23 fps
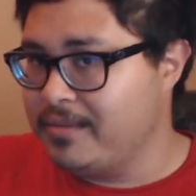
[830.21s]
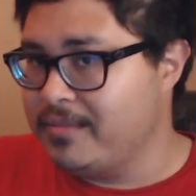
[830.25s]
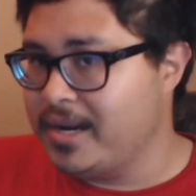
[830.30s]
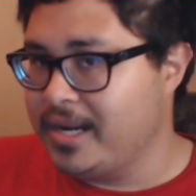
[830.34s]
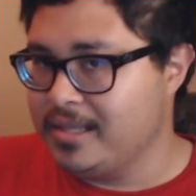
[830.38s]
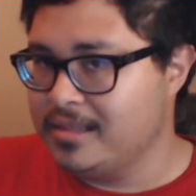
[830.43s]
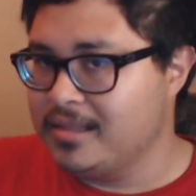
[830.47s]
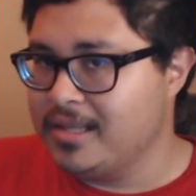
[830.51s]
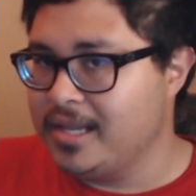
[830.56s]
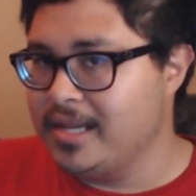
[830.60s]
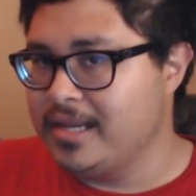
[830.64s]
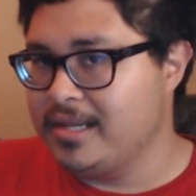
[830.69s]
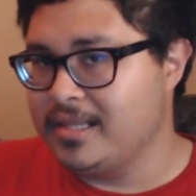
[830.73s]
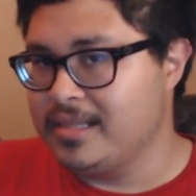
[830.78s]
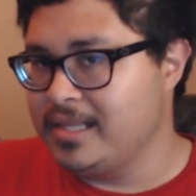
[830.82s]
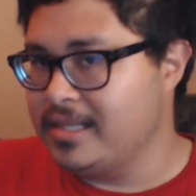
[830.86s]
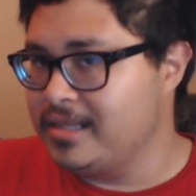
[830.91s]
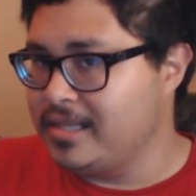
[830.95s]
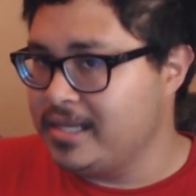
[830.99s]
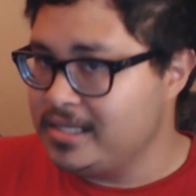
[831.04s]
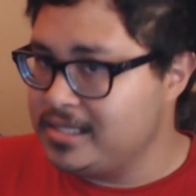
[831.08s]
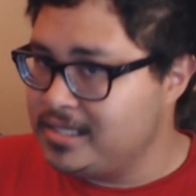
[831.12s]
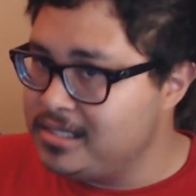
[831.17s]
might like, and
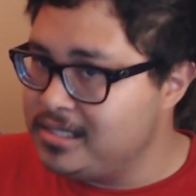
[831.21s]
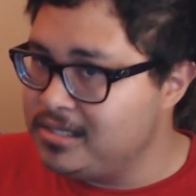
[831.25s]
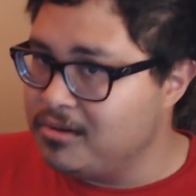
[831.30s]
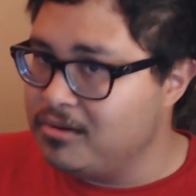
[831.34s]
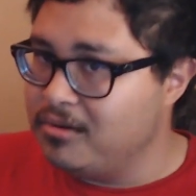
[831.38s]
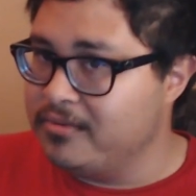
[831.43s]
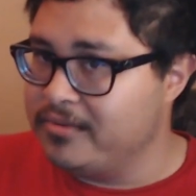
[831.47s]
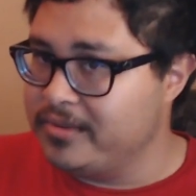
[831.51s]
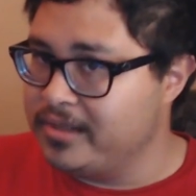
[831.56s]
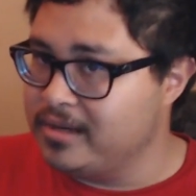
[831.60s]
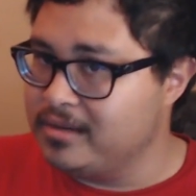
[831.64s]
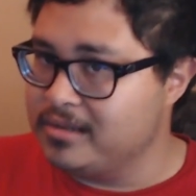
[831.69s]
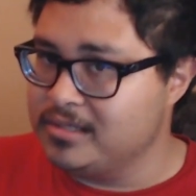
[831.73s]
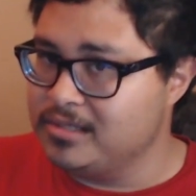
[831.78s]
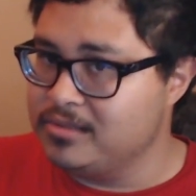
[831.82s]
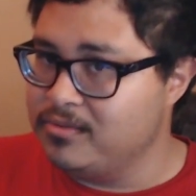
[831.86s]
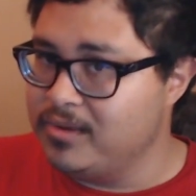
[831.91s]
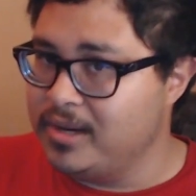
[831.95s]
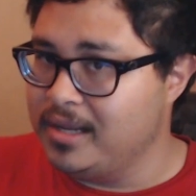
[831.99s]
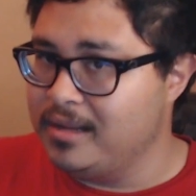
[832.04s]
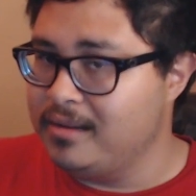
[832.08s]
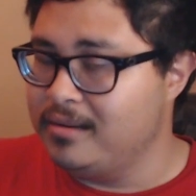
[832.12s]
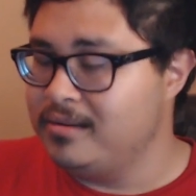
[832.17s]
then they go over there as
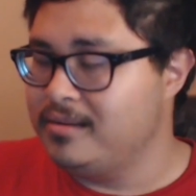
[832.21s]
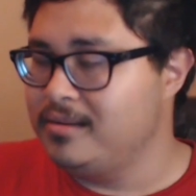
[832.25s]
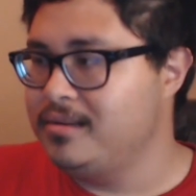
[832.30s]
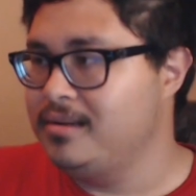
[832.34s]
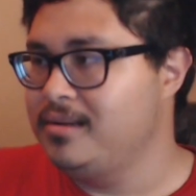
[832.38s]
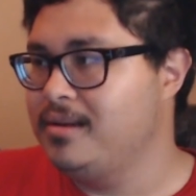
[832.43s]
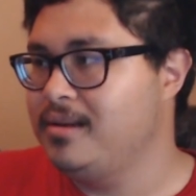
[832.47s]
well.